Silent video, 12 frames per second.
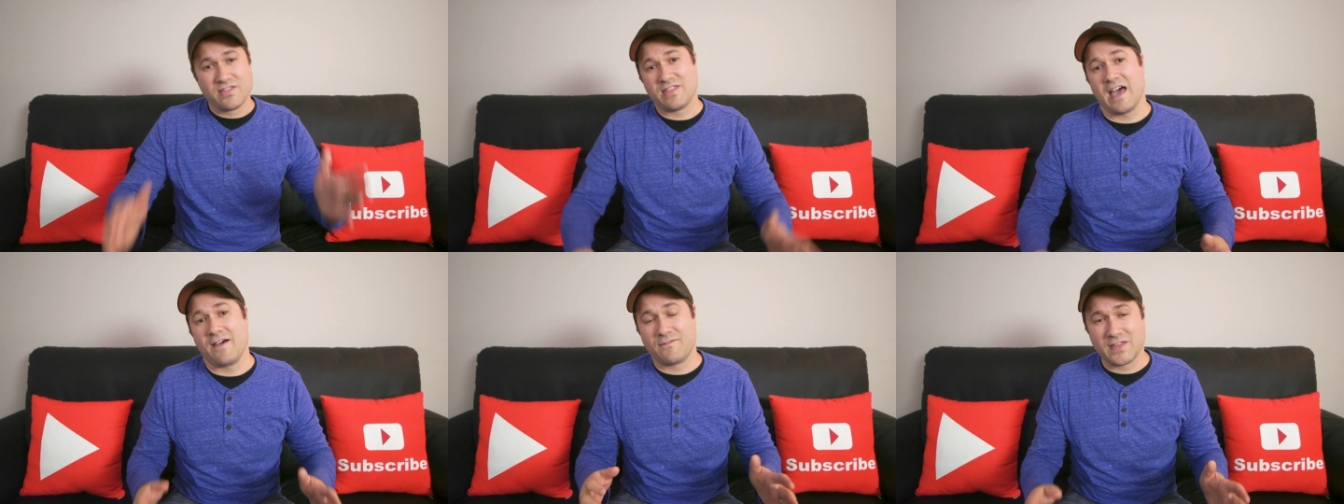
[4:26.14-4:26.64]

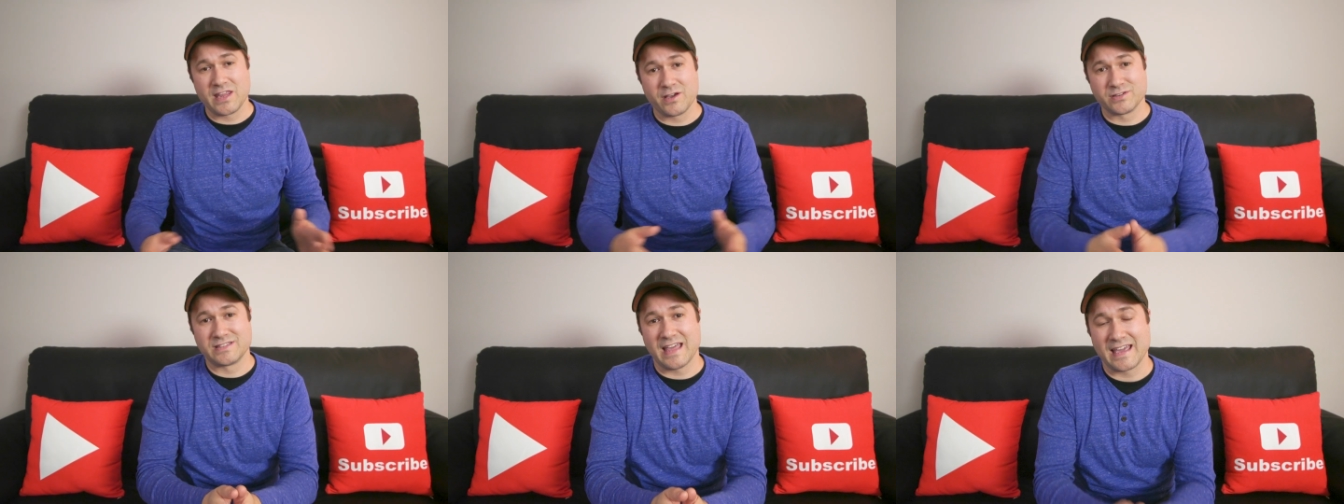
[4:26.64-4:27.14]
that
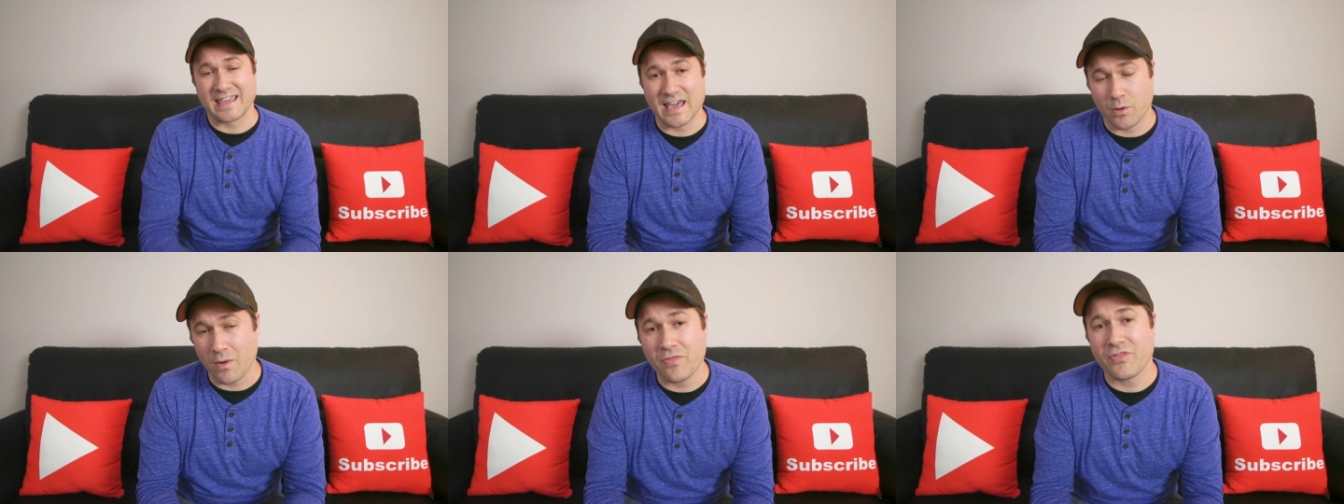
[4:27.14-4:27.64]
videos that
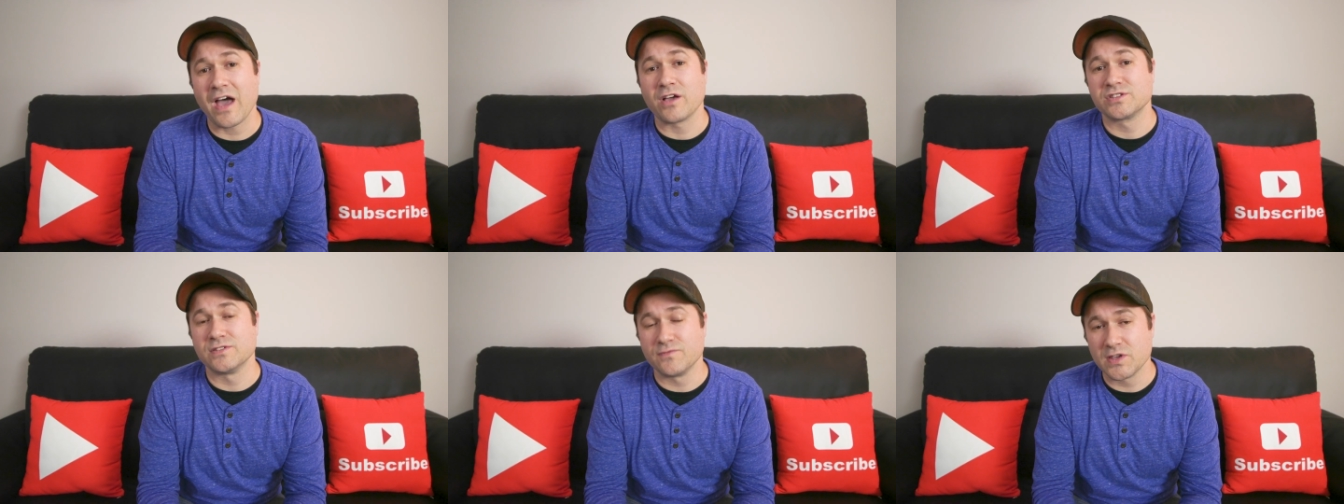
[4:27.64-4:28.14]
get
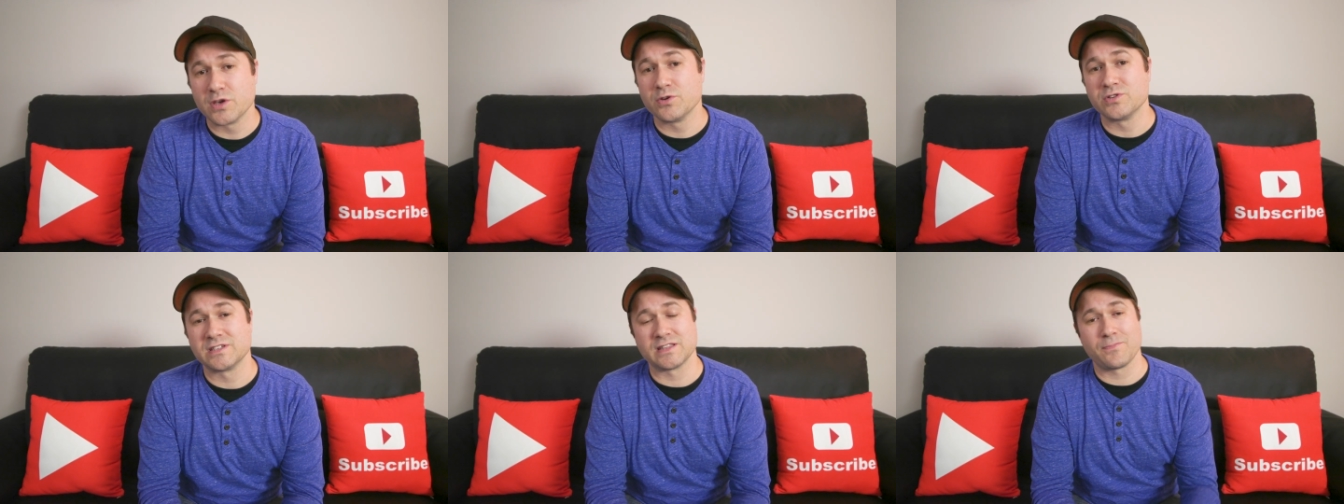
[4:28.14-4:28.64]
1,000
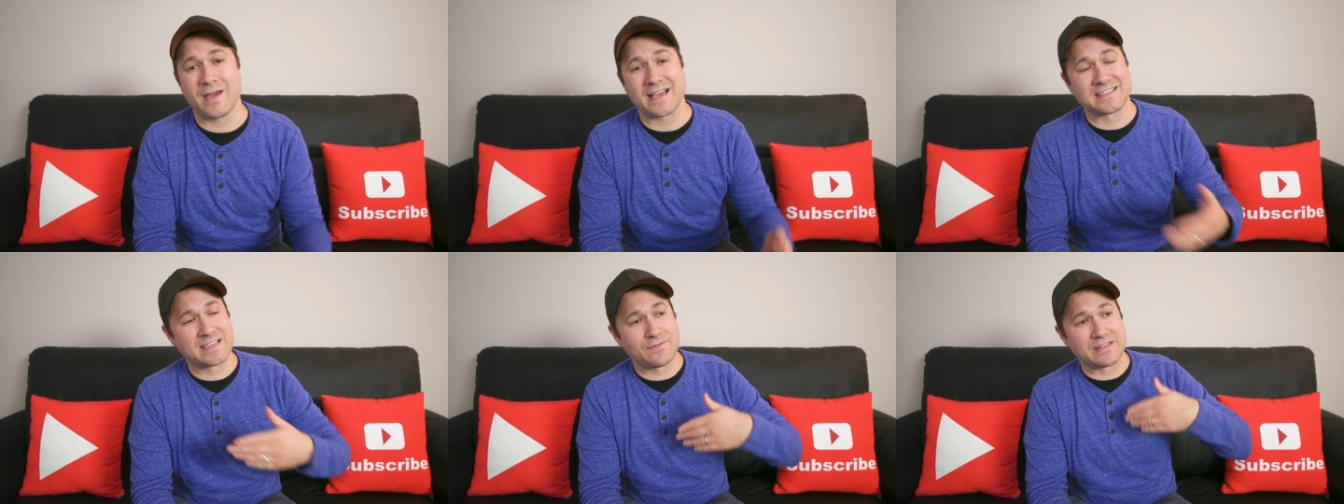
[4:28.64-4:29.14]
views in the
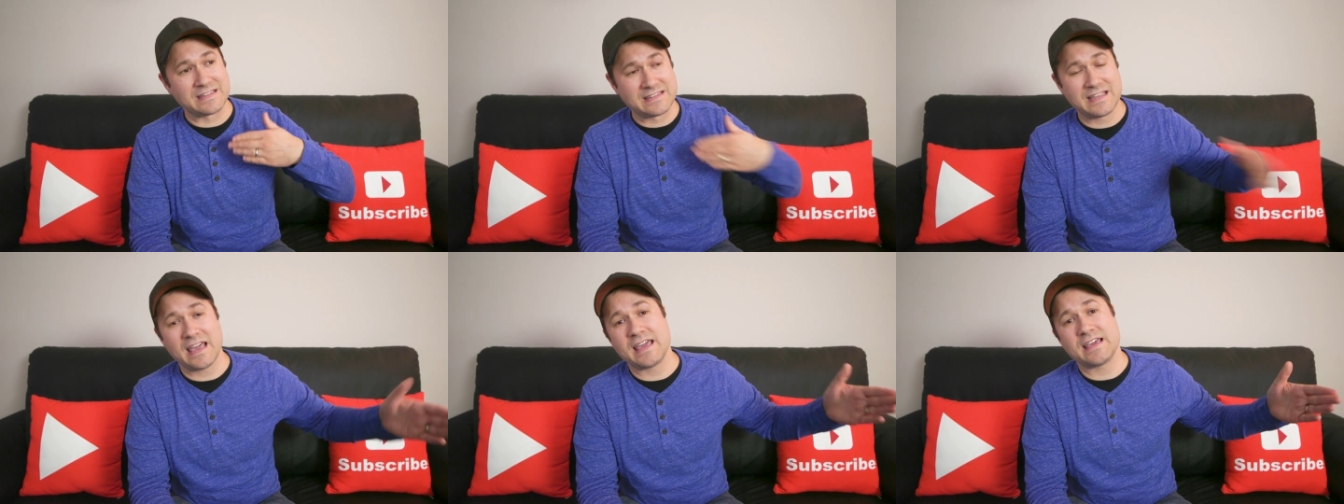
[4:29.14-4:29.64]
past seven
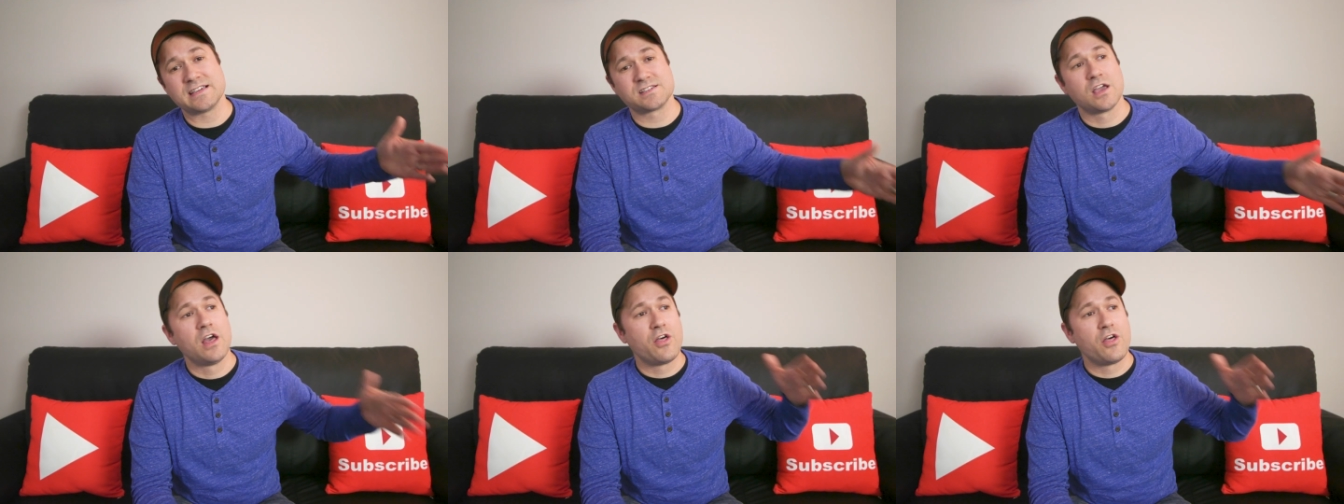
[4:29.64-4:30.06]
days,